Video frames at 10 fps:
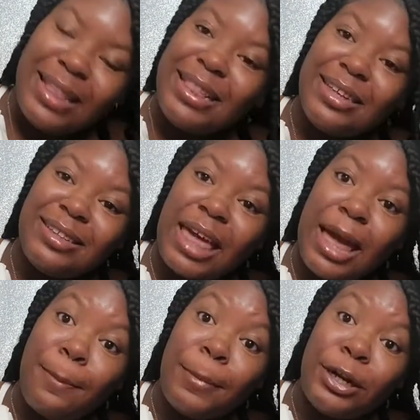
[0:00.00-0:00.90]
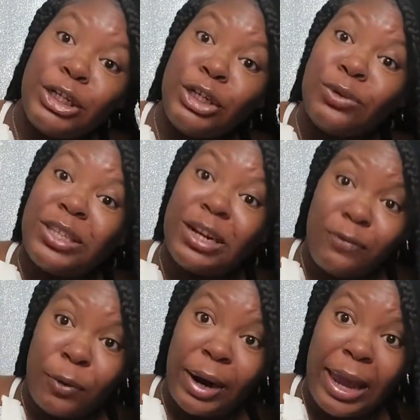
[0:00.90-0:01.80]
this camera shoots in
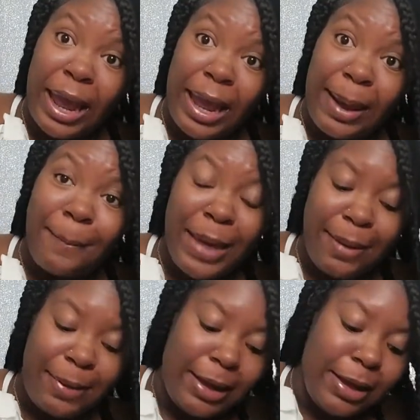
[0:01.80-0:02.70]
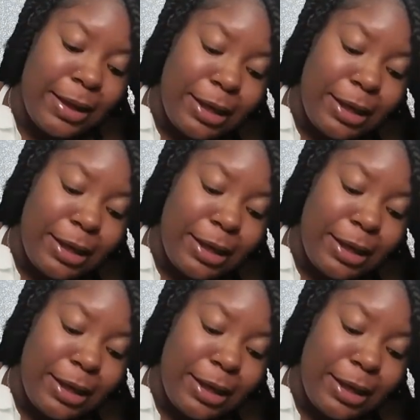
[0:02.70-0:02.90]
4K, baby.